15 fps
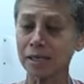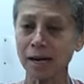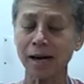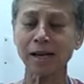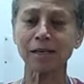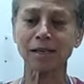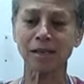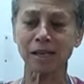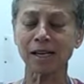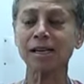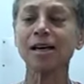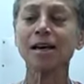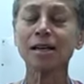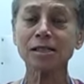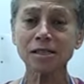not the
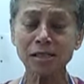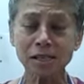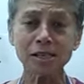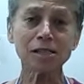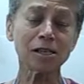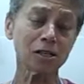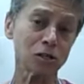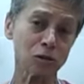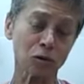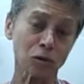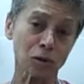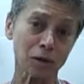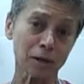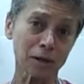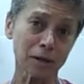sissy
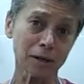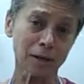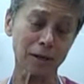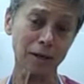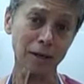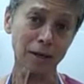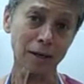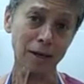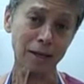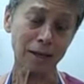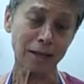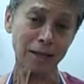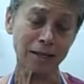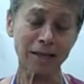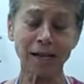saw
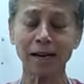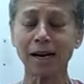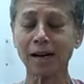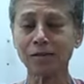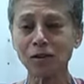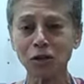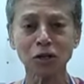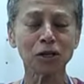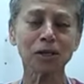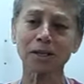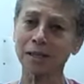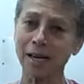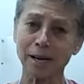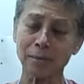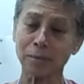that I've heard it
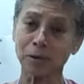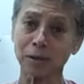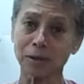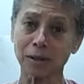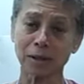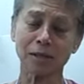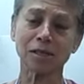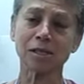labeled. It's a